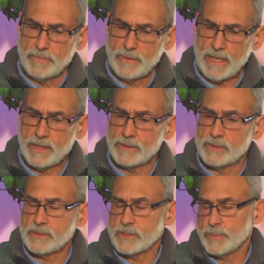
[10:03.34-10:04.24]
And
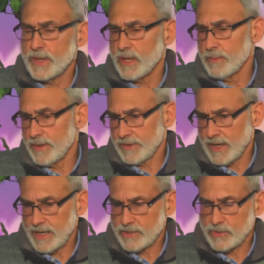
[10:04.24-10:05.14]
speaking about the
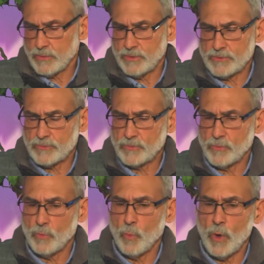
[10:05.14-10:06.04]
high schools,
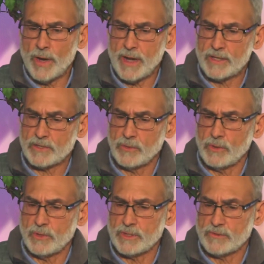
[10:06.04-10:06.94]
one high
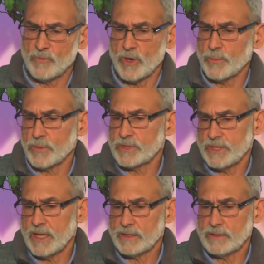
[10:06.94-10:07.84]
school is
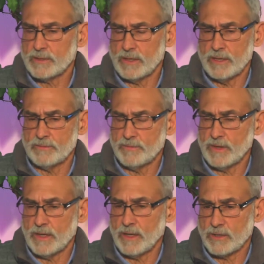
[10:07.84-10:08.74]
40% of
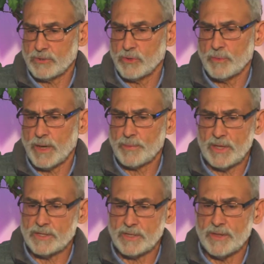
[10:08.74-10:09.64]
our student
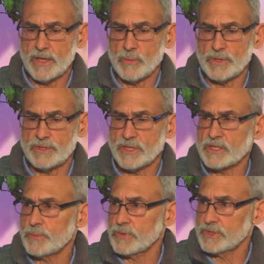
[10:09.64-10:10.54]
population, and the other one is
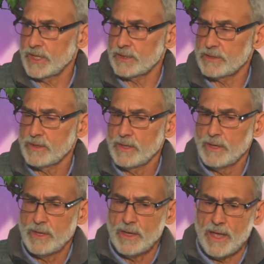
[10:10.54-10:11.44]
60%.
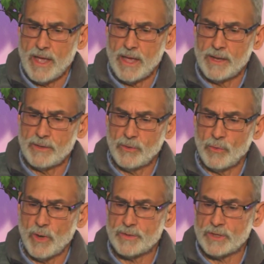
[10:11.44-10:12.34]
And the
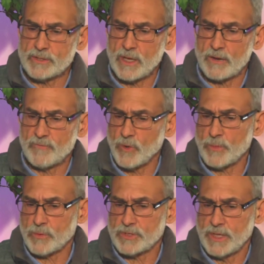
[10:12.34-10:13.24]
one that's got
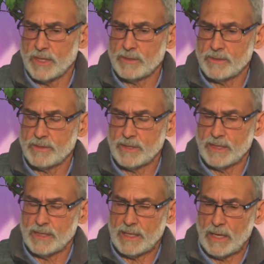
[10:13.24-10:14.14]
40%
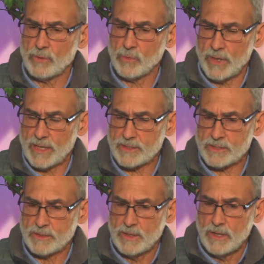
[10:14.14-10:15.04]
out
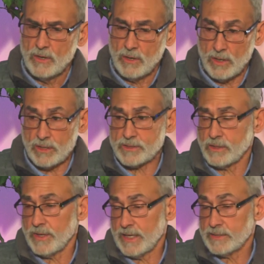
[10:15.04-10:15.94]
west
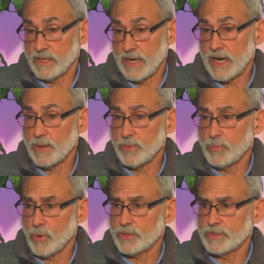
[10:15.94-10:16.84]
also has a higher
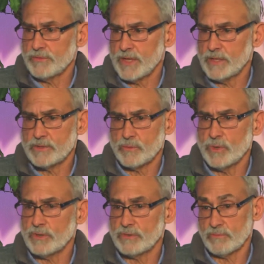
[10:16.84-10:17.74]
proportion of kids
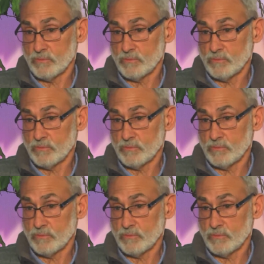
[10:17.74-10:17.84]
with